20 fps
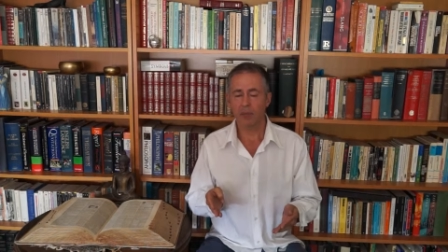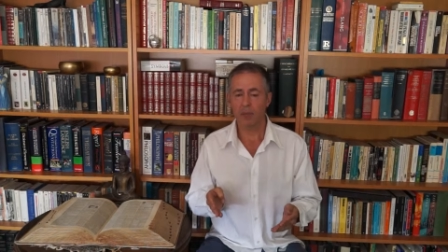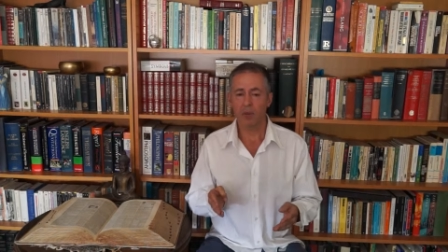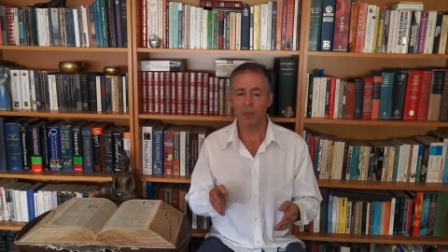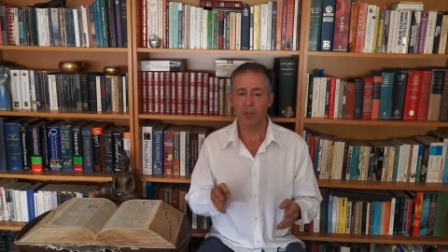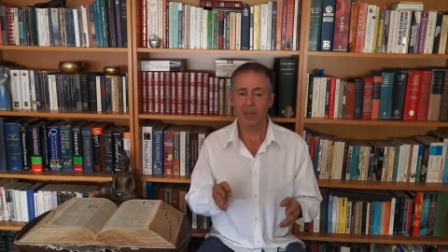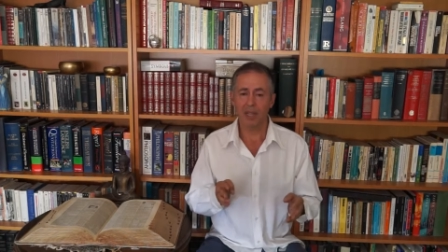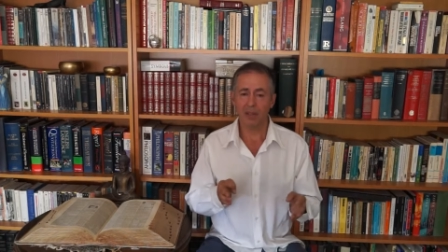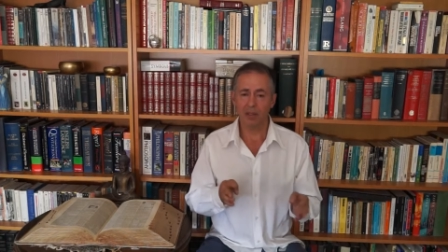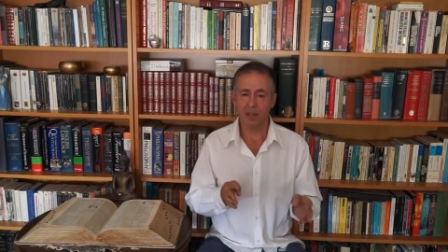
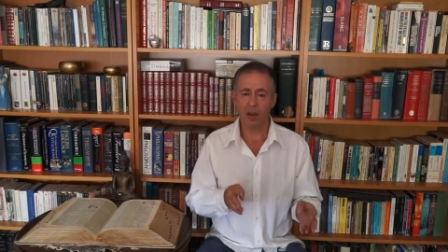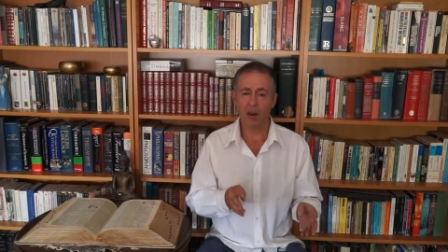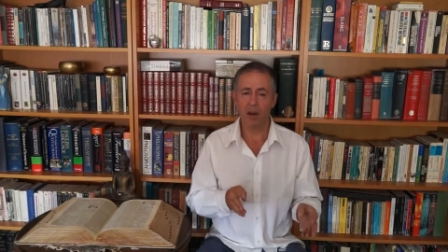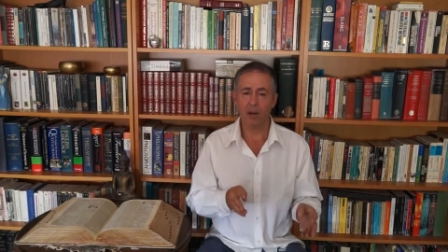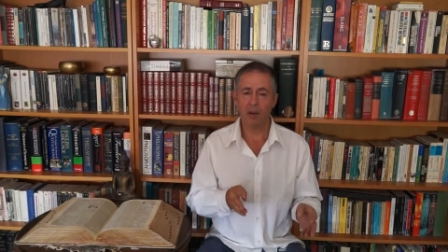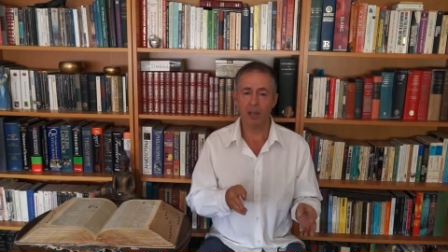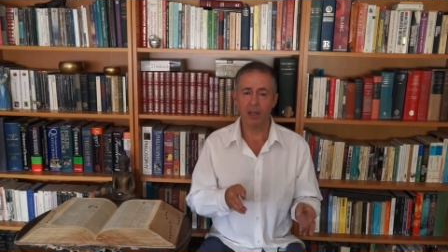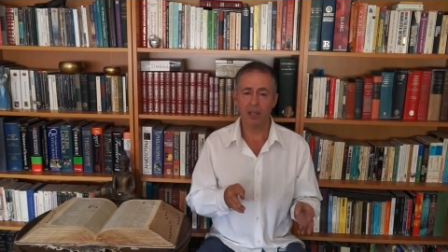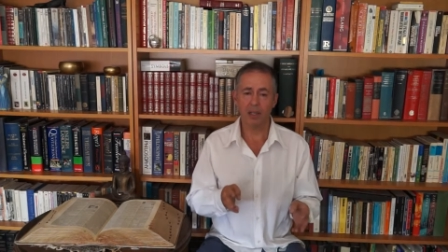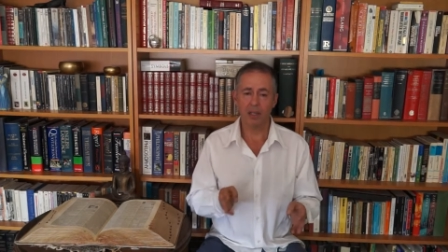from
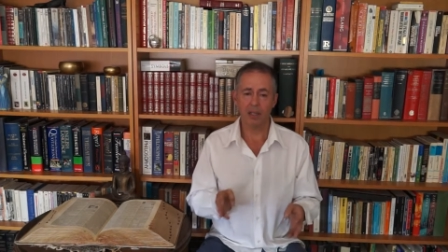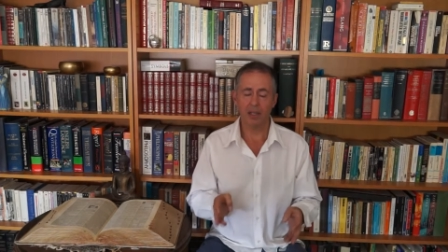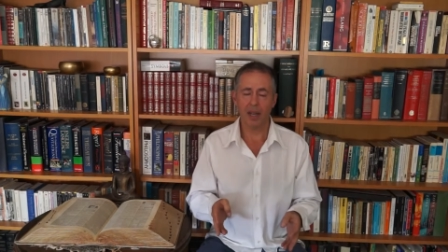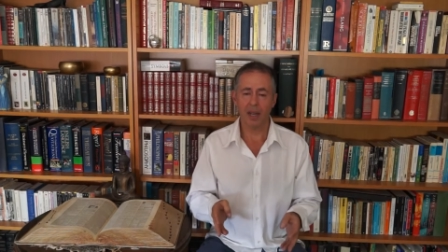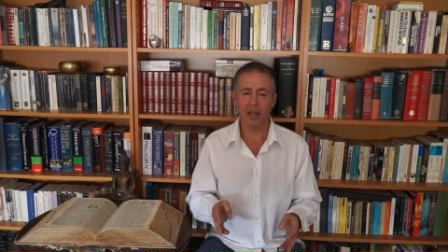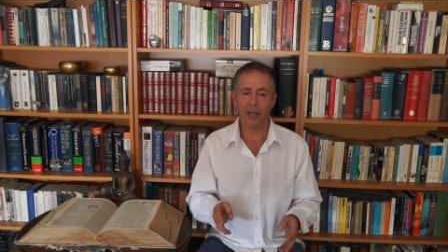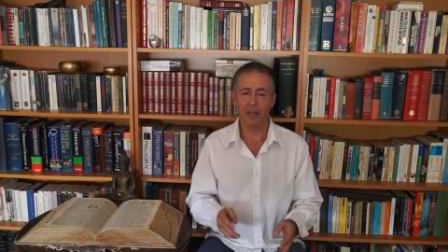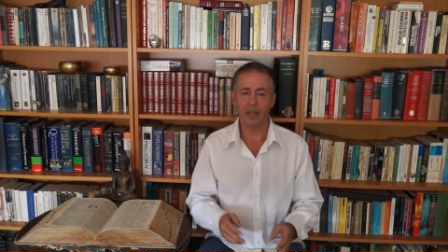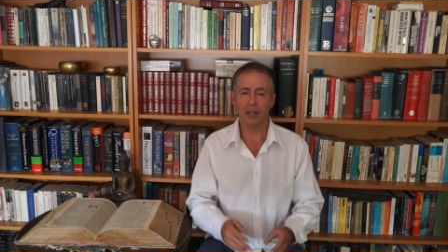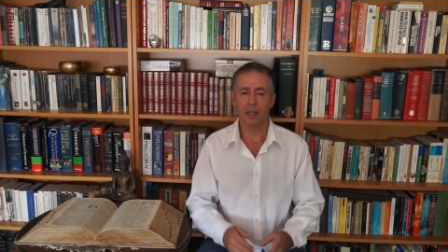gettare in
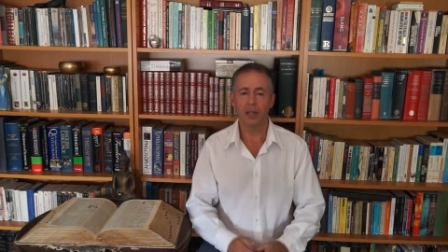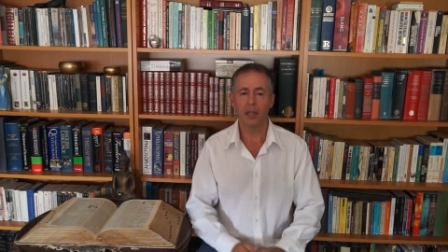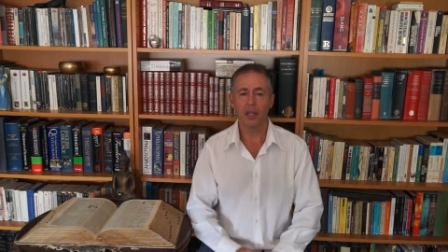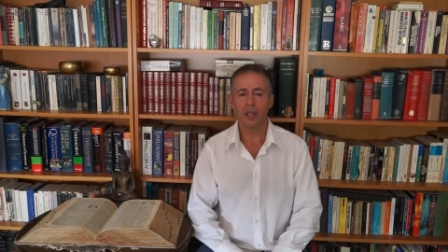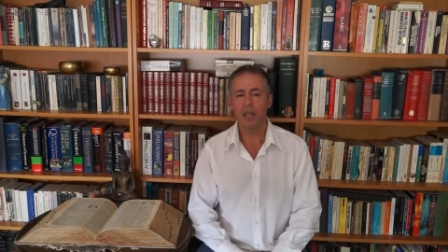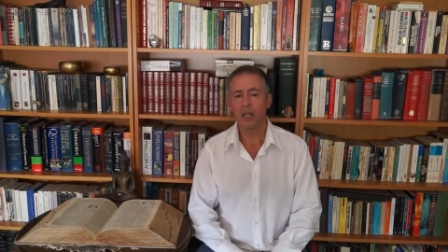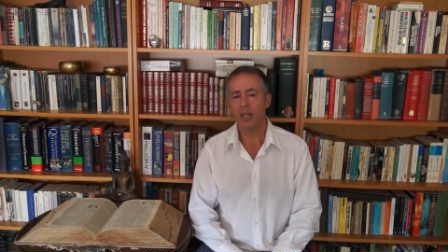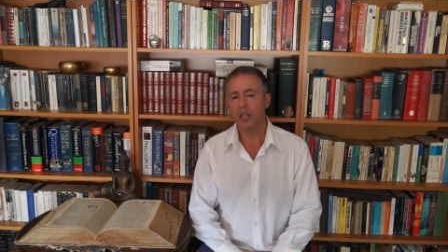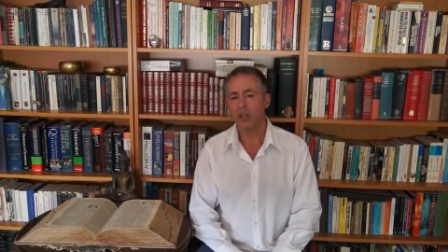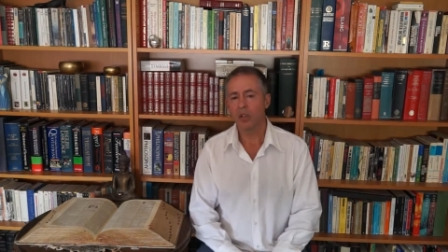Italian,
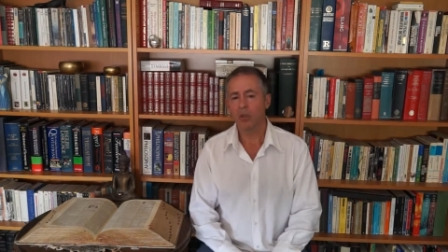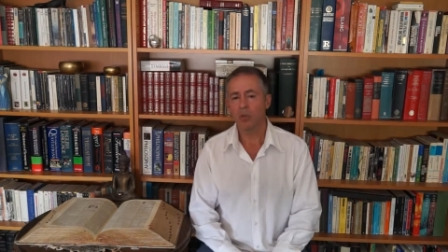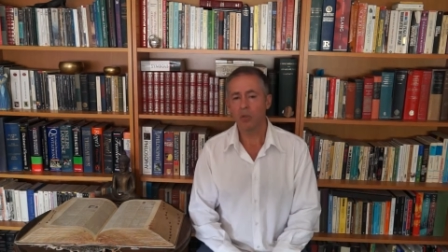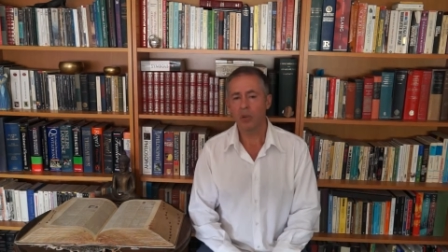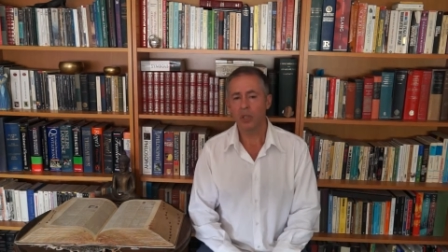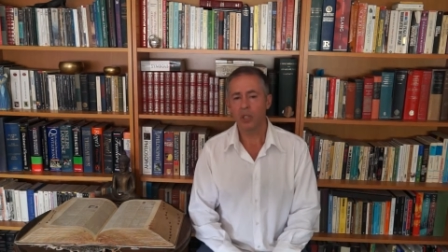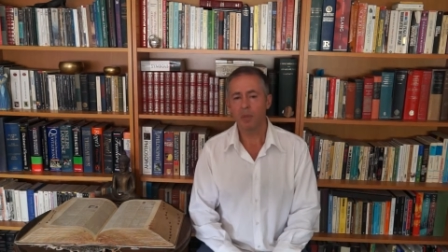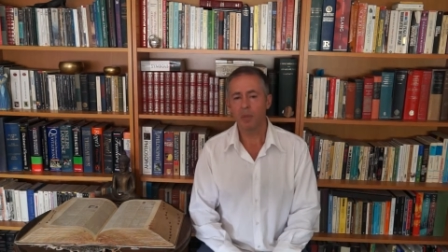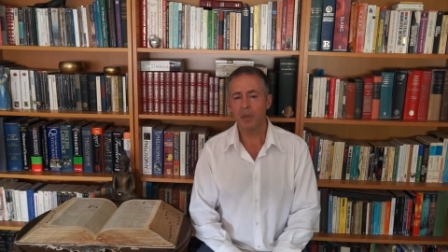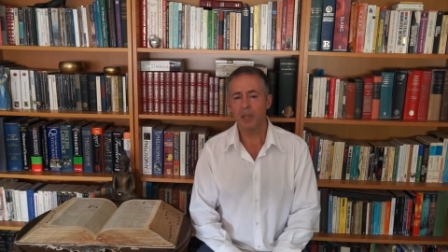
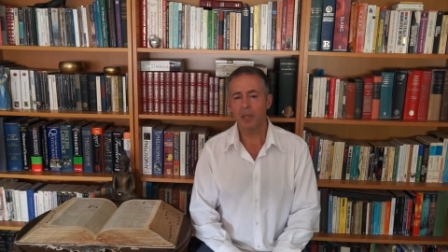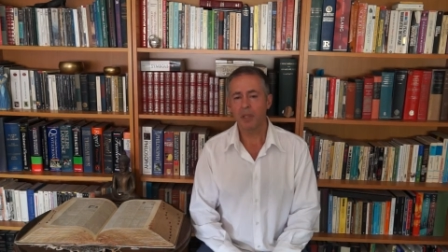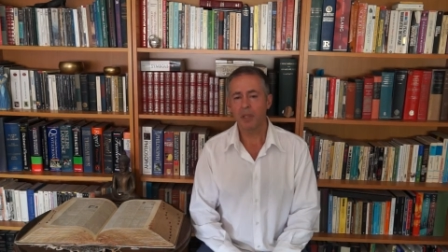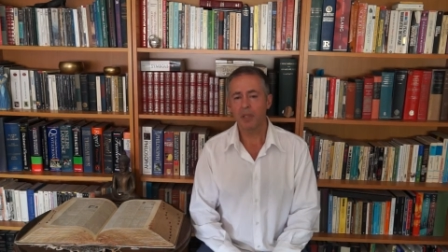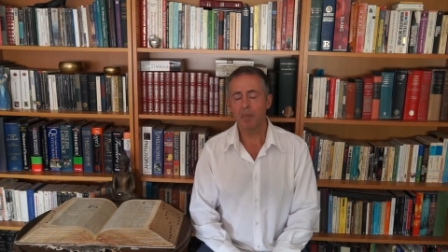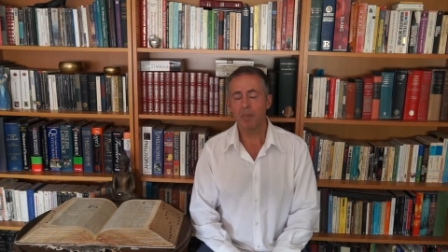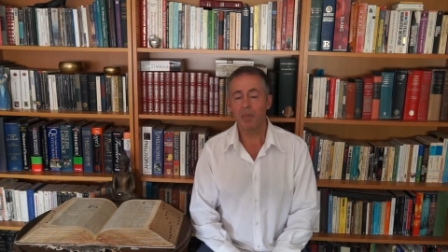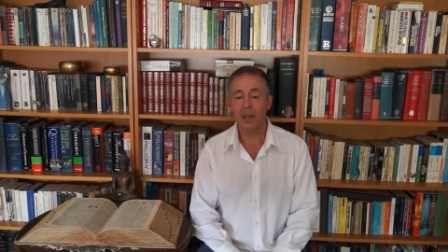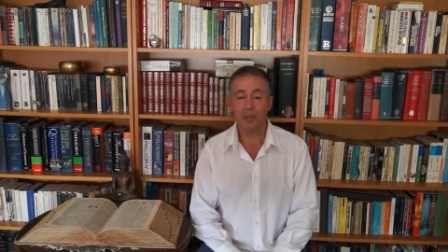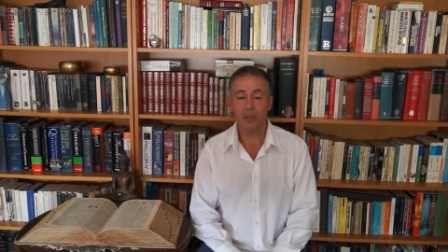which means
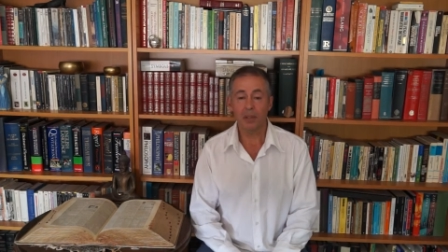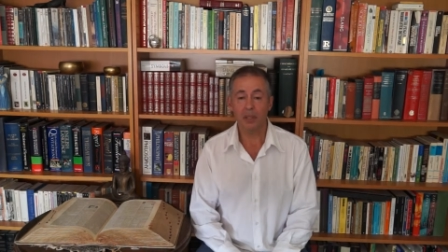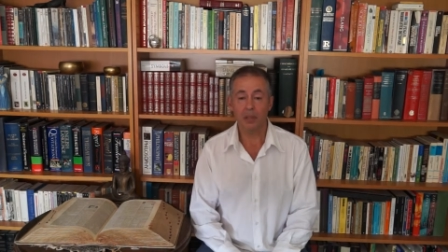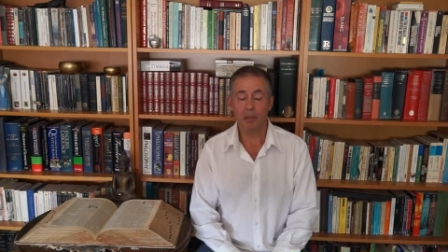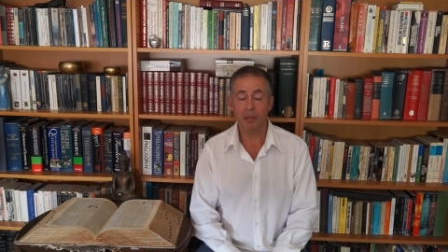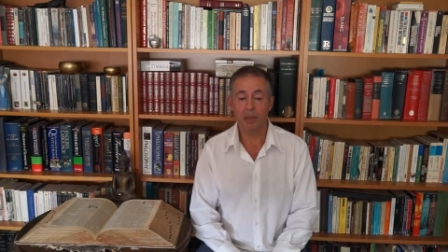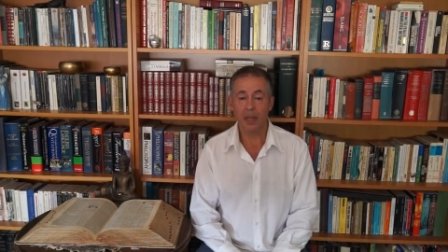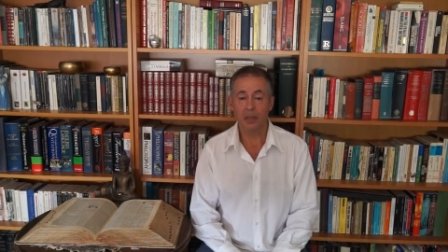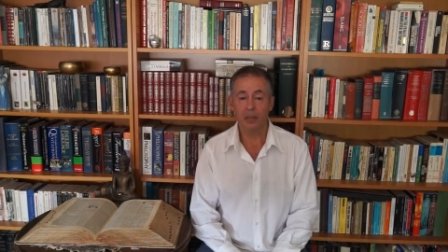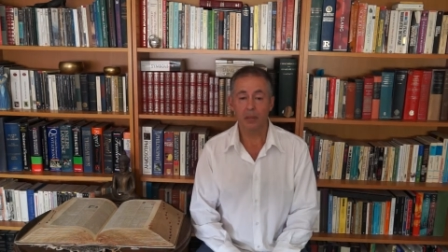melting
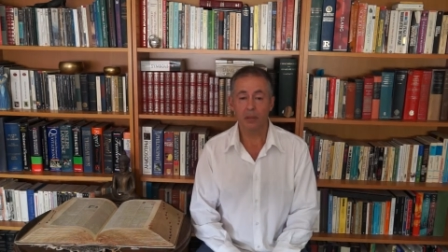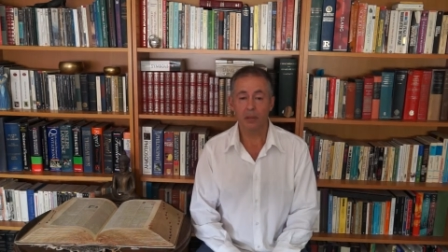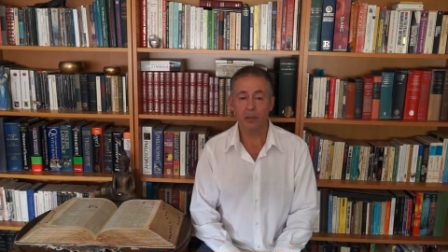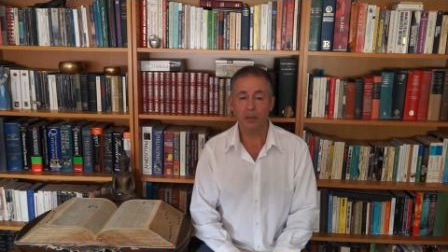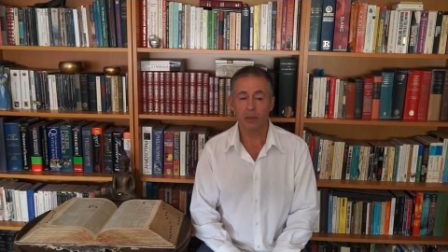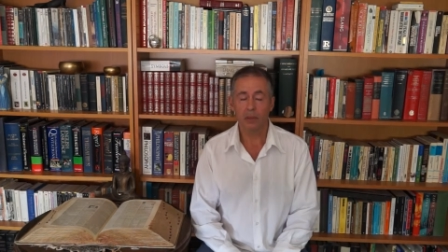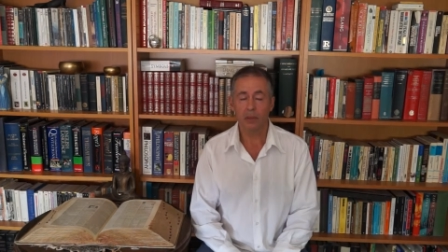metal.